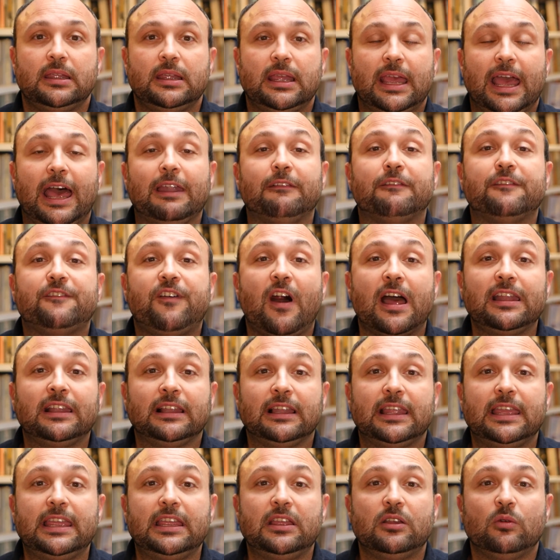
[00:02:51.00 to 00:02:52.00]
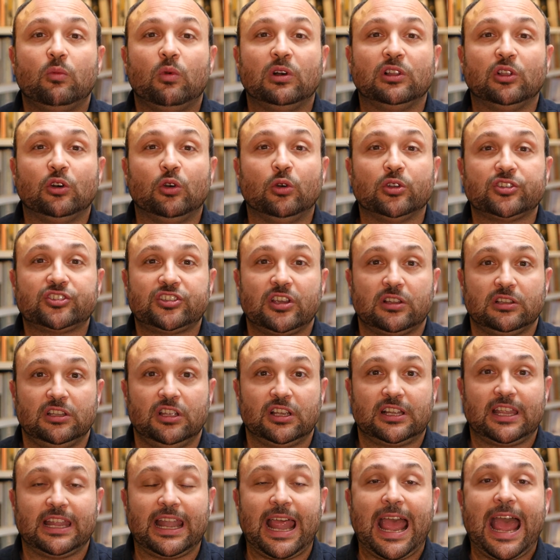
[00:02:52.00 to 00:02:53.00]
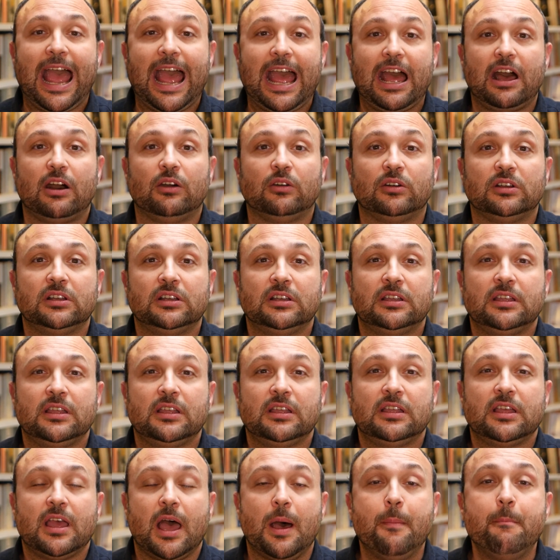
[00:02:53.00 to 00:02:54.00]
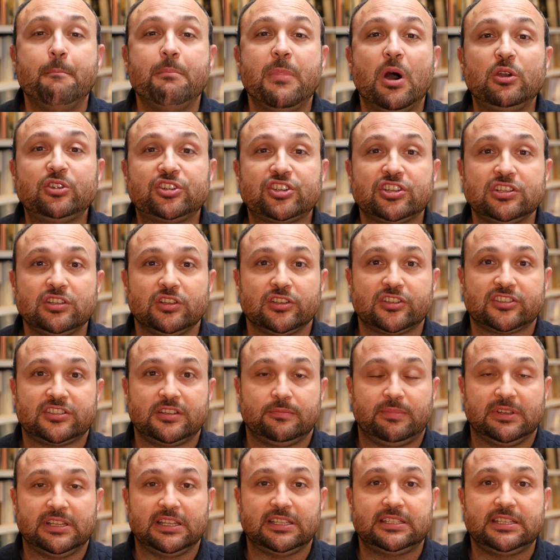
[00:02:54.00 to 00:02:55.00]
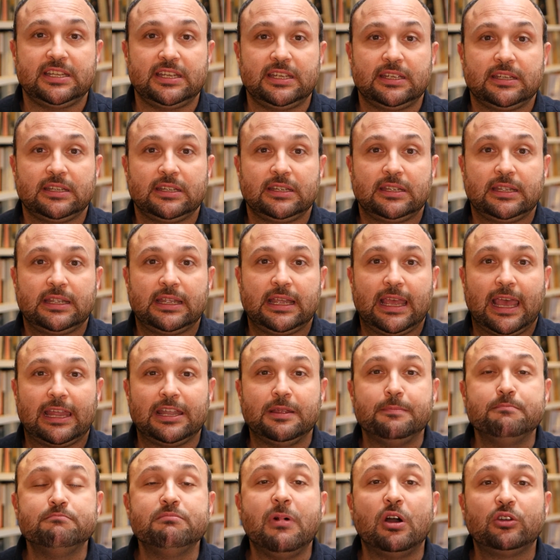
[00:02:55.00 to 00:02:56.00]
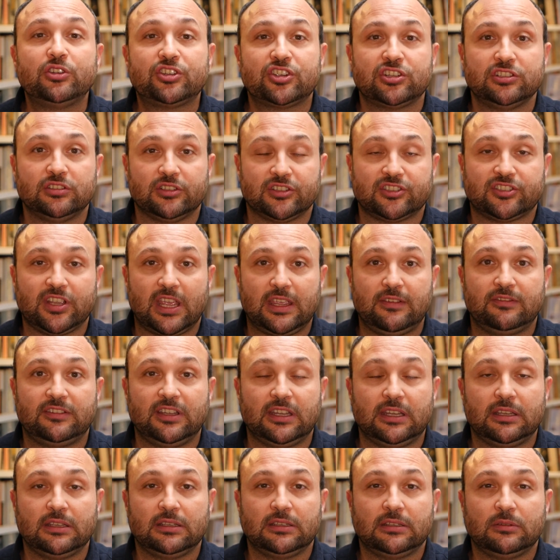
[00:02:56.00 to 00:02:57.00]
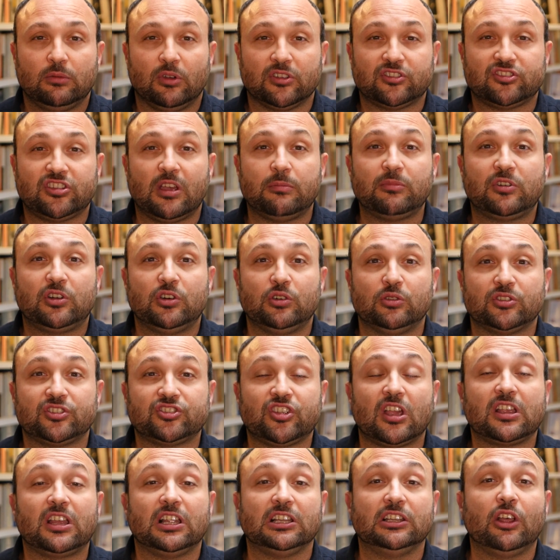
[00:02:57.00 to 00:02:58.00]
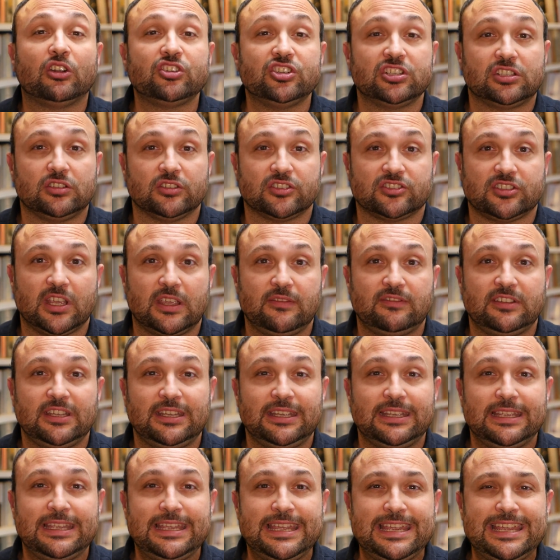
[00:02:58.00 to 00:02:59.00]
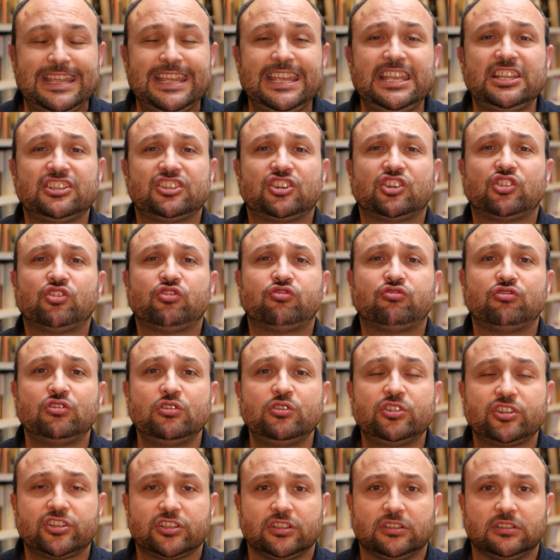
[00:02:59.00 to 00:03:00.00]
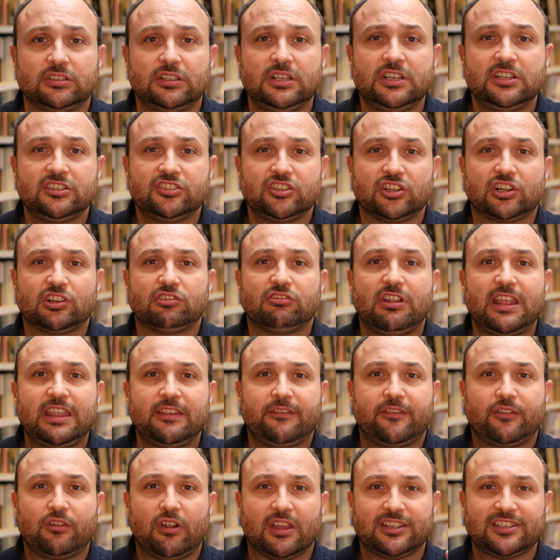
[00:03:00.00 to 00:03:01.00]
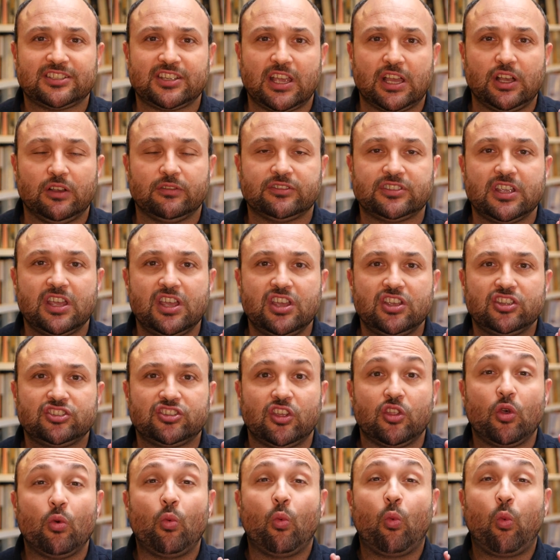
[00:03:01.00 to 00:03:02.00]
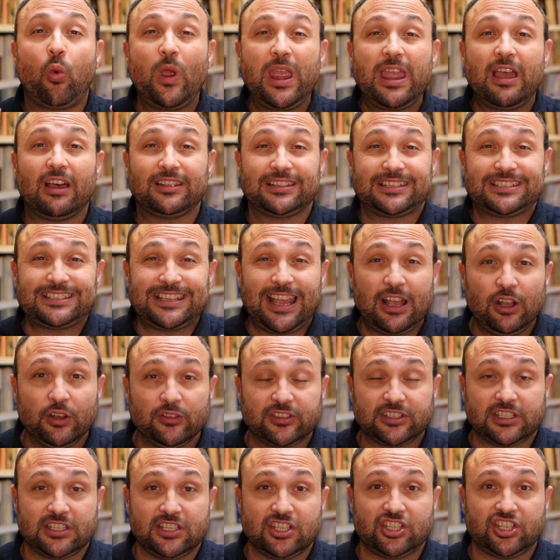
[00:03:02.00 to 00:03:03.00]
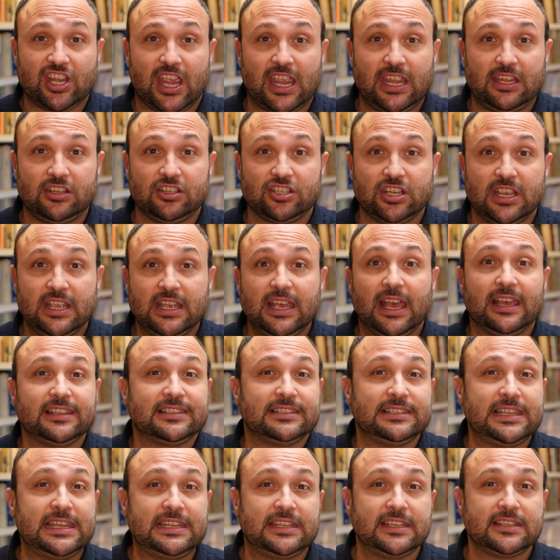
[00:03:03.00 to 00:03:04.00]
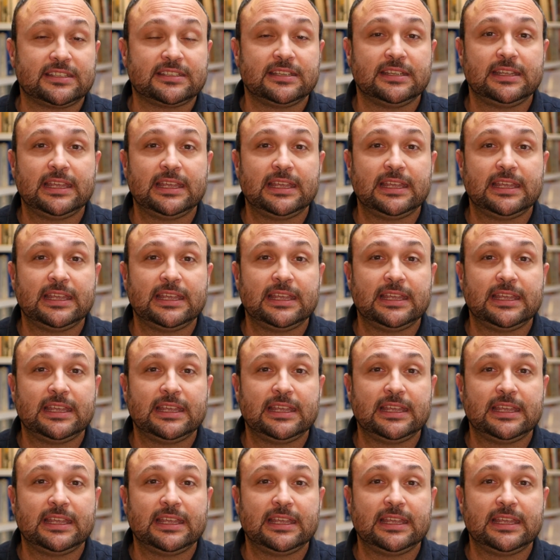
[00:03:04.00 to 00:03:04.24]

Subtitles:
And finally, we'll also look at how emotional stability and emotional safety, what some call psychological safety, is crucial to create for ourselves so that we ourselves can change as leaders,